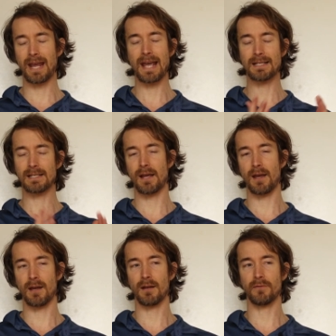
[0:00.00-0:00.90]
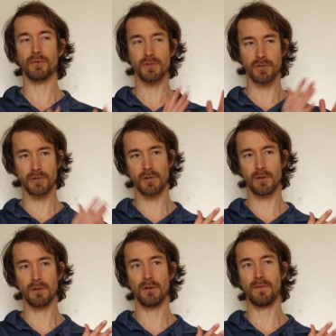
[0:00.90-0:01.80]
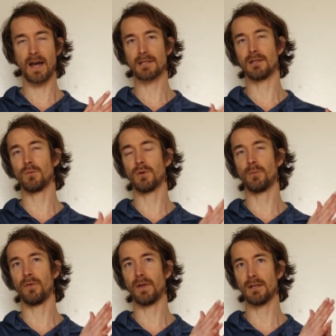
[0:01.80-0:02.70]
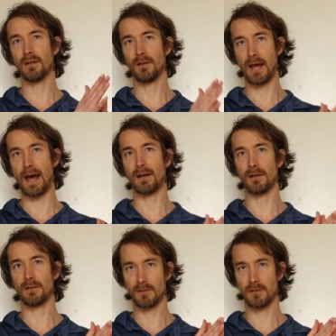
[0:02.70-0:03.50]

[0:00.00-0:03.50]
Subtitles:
can't say for certain the vaccine would have prevented that